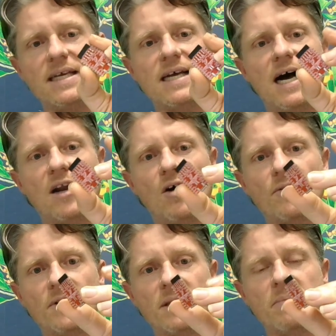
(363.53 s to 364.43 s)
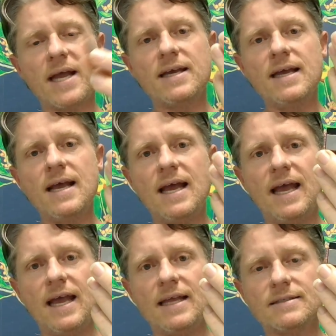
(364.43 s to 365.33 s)
card holder on the back,
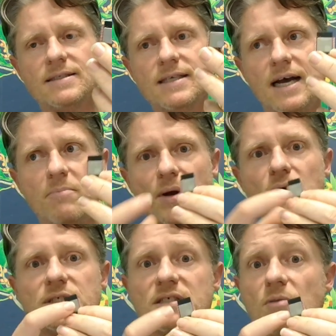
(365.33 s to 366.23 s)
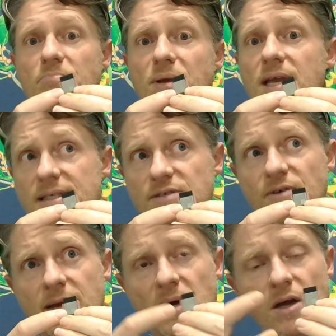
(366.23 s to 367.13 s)
and because it's got
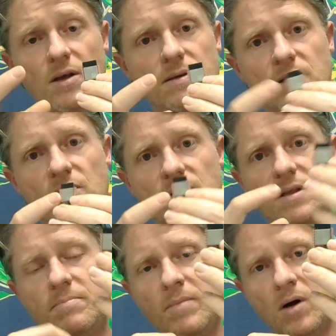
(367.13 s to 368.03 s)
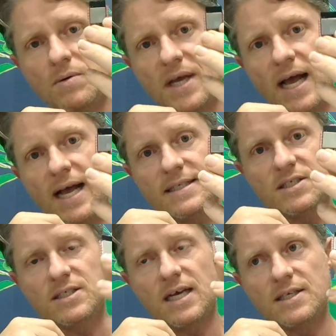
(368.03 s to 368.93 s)
PSRAM, I've got the model that
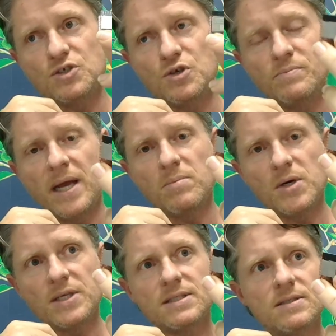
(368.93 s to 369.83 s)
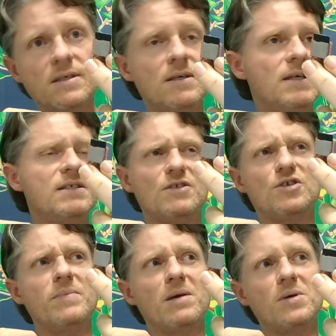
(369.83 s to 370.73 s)
has 2 megabytes. Is it
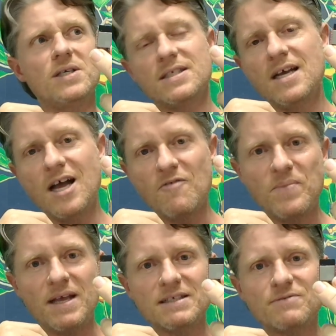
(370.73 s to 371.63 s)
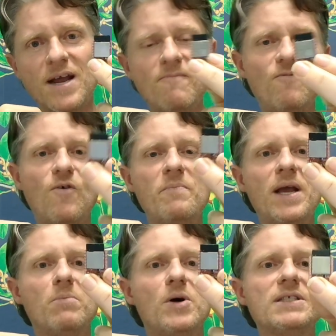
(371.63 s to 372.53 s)
2 megabytes of PSRAM, 4
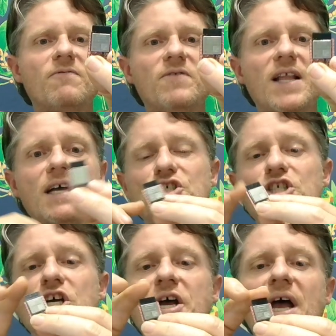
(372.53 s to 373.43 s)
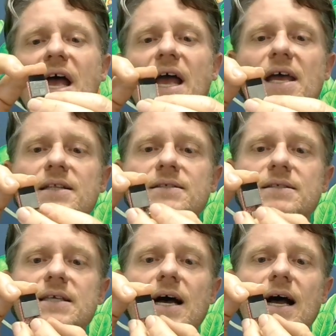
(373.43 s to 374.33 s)
megabytes of flash, and
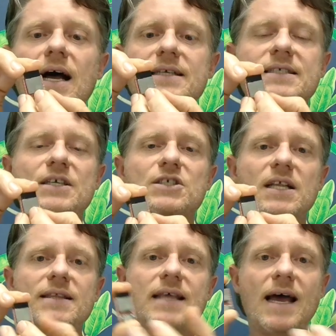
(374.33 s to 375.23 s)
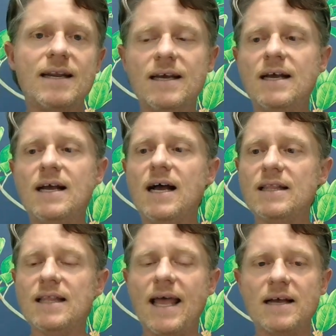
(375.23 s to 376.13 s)
essentially that
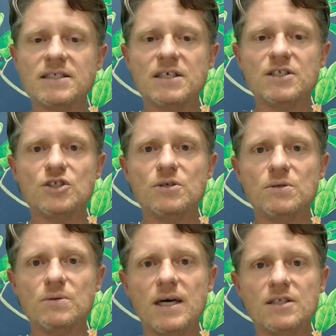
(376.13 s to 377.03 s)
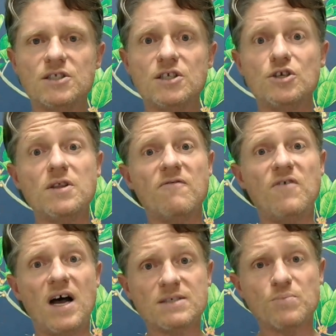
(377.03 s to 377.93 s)
allows it to do the
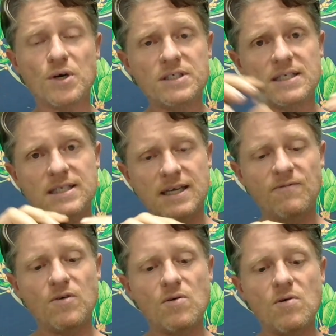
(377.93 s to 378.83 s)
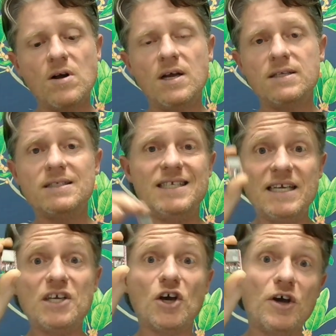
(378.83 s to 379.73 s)
fast processing for
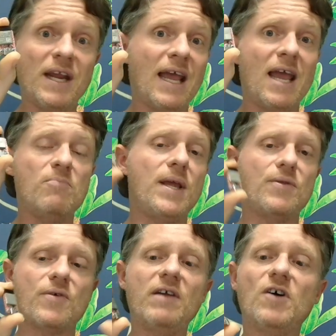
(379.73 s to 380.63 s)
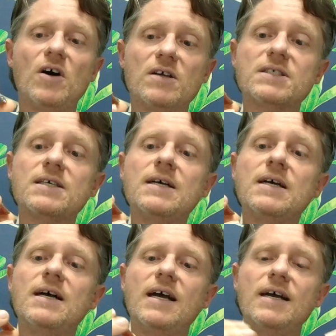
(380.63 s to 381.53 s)
decoding MP3 files
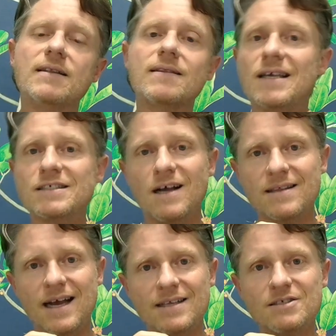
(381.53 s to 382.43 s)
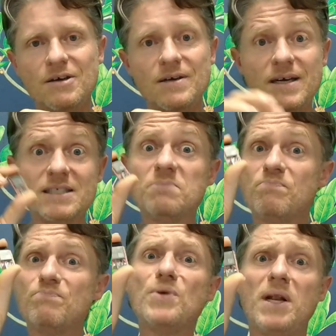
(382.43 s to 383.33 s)
and things like that. So it's a
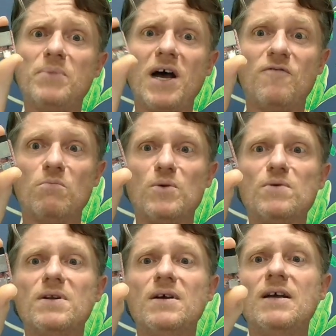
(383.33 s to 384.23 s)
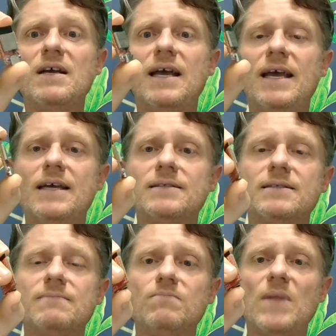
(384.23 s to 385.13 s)
pretty powerful board,
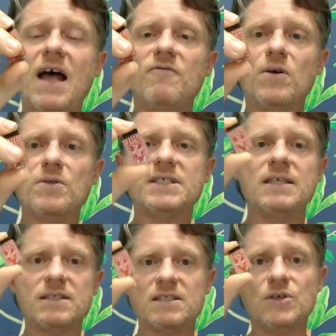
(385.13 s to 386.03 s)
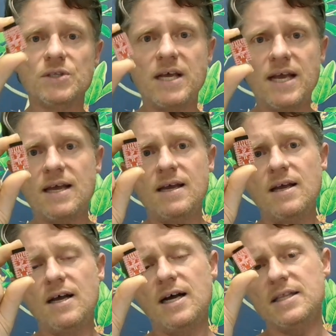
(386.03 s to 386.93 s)
and having all the sensors on there,
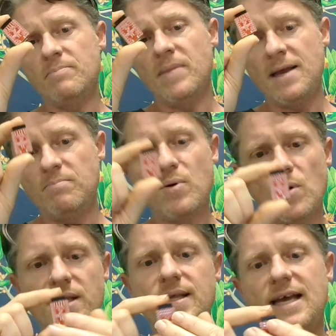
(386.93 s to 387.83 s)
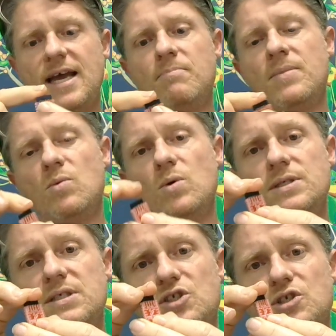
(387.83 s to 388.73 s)
the main point of the game
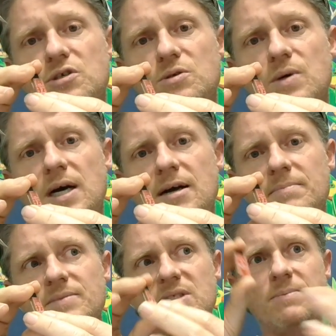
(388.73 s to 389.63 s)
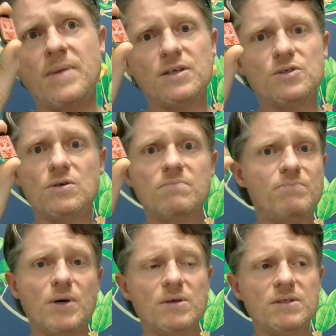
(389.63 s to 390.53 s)
was to make sure,
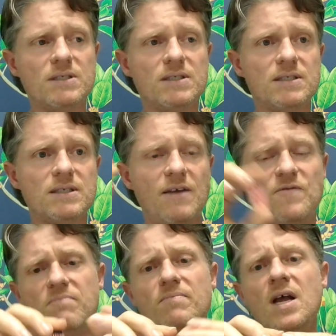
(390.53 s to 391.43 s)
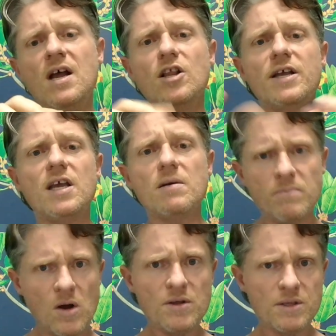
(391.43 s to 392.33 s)
because if you can
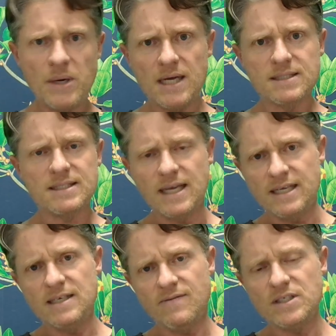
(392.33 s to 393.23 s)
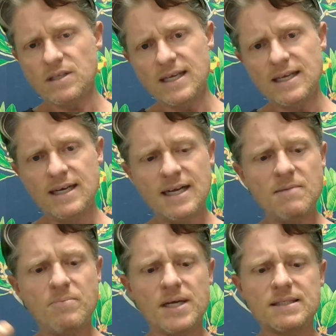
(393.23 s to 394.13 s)
buy all the parts individually,
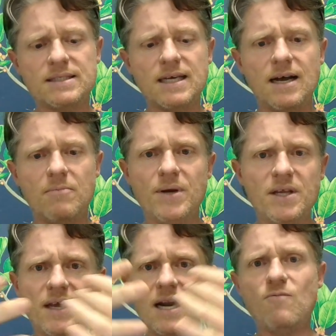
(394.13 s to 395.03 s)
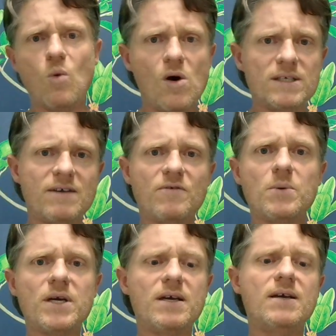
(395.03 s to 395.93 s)
but you're gonna have wires
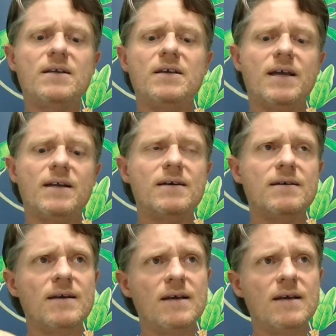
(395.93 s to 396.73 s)
everywhere. You're gonna